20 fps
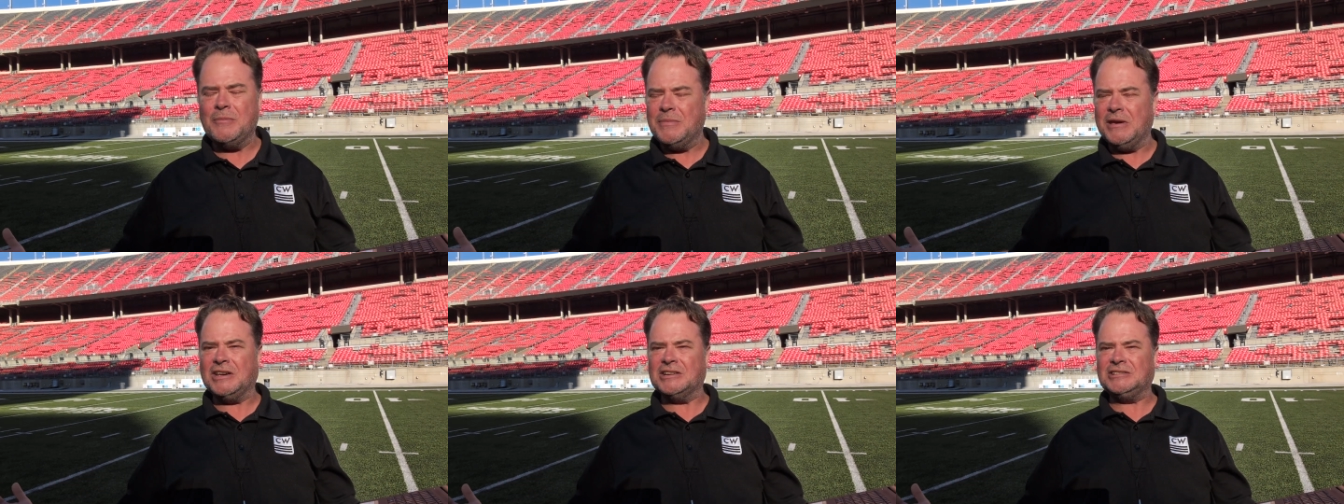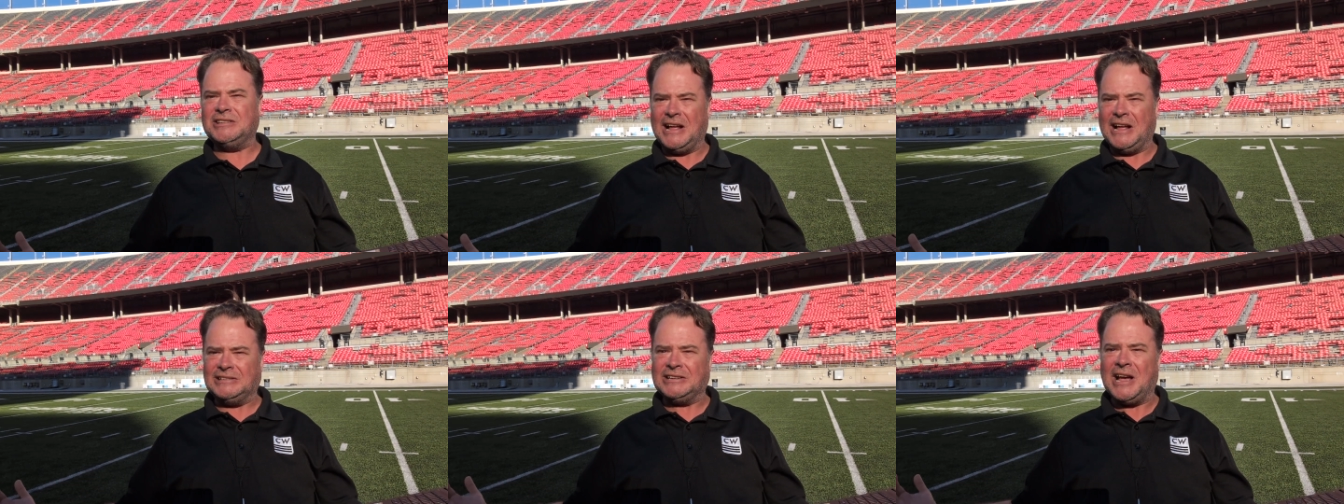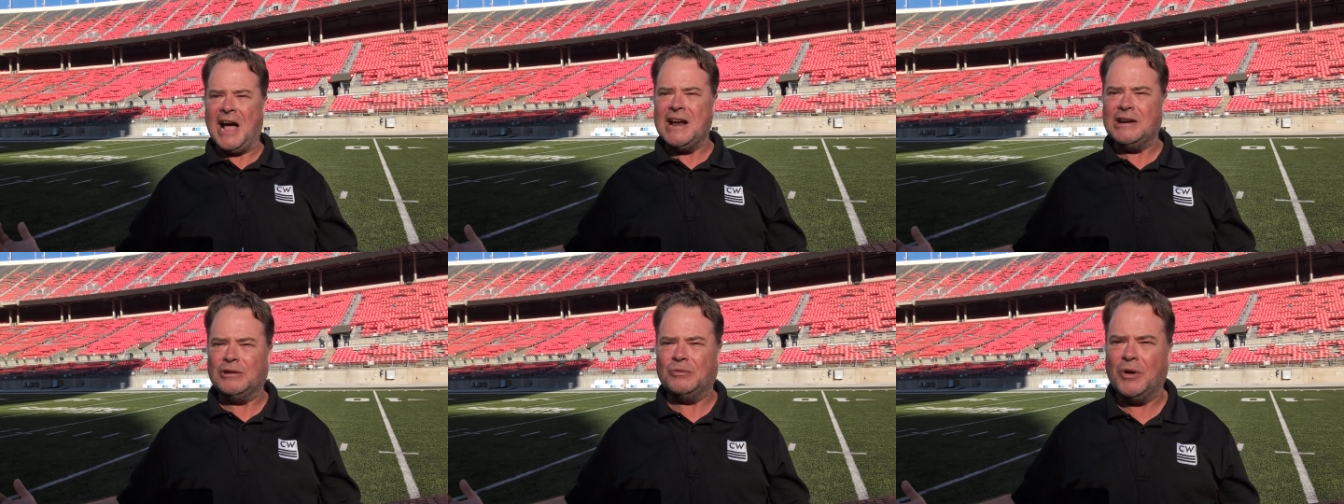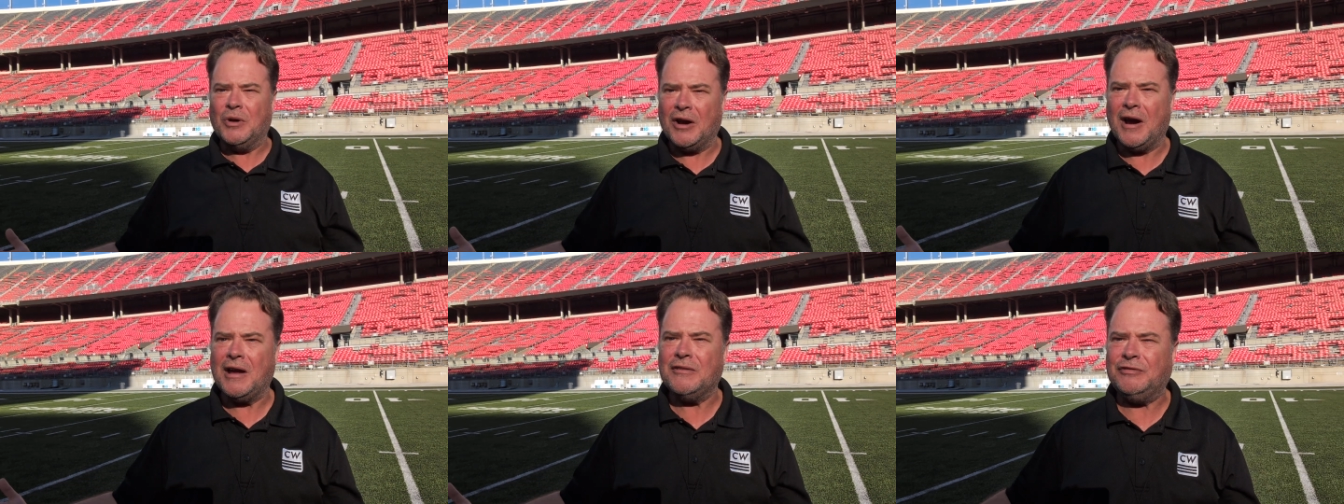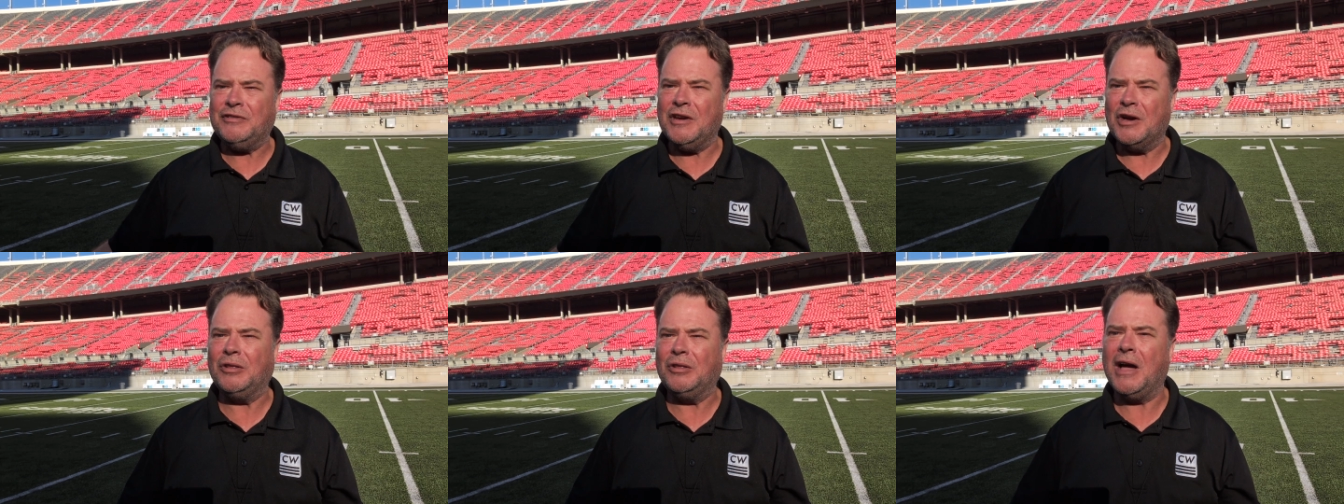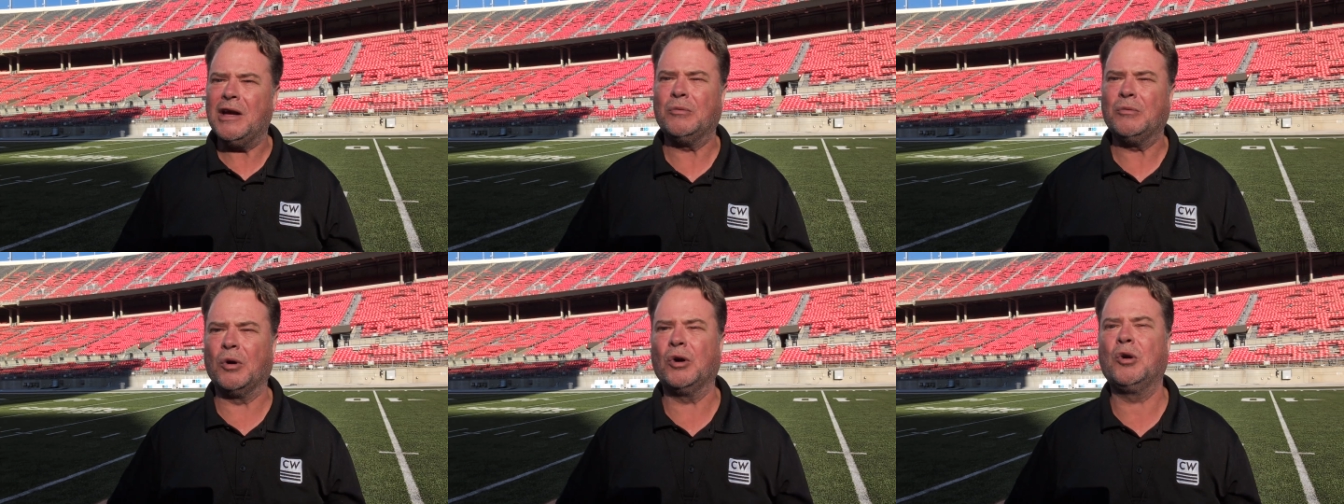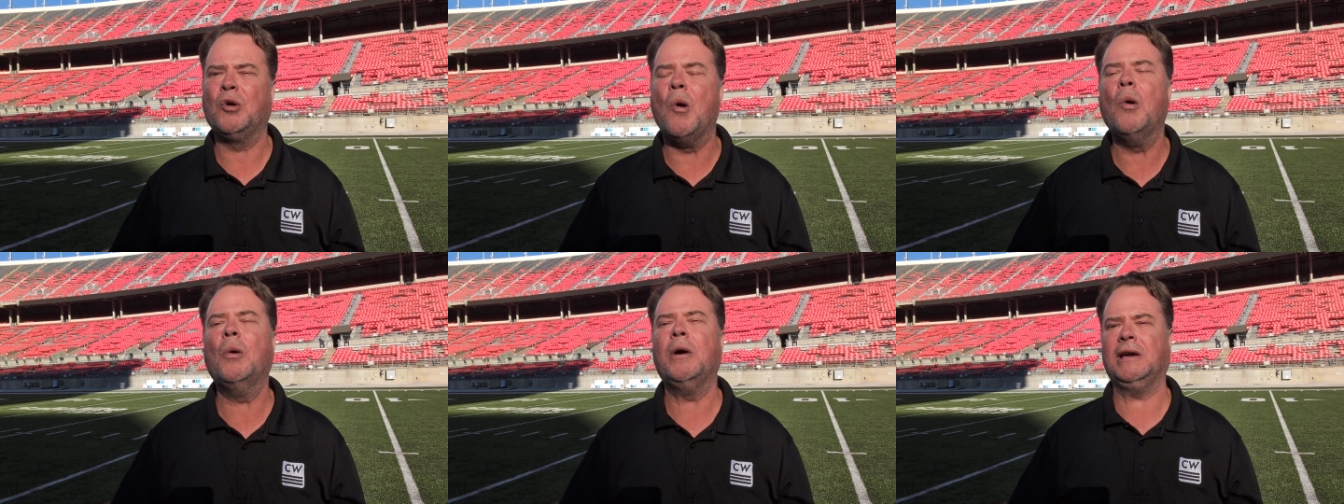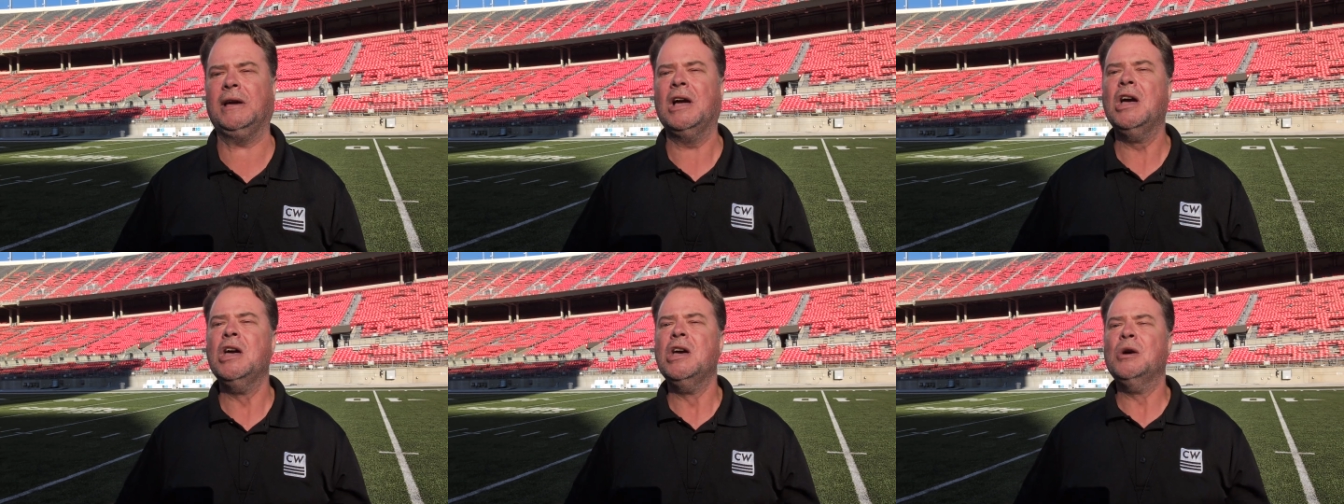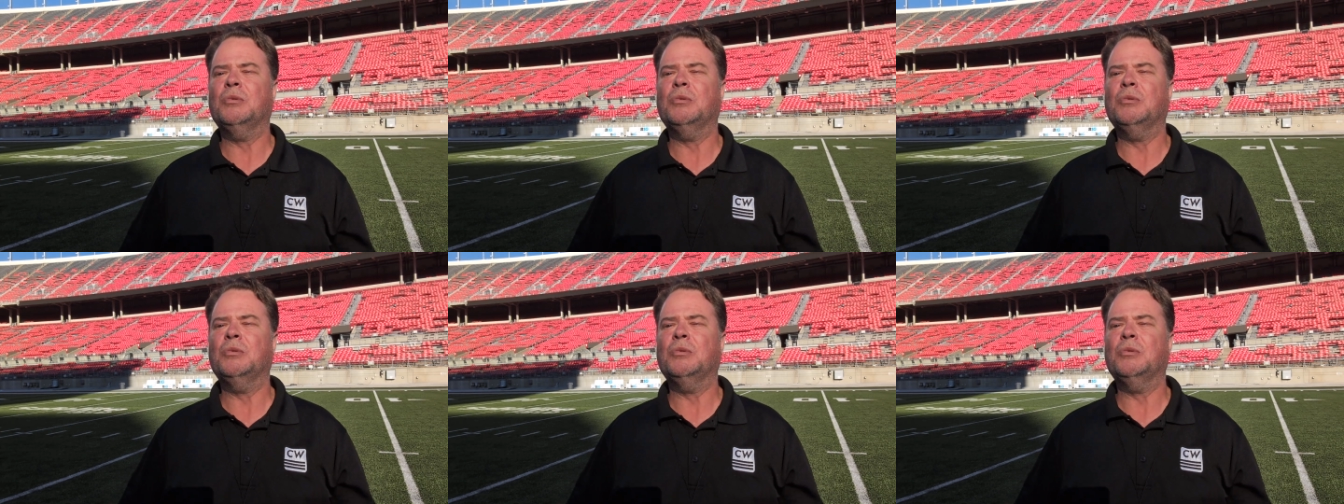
Because that's kind of where I feel like we're going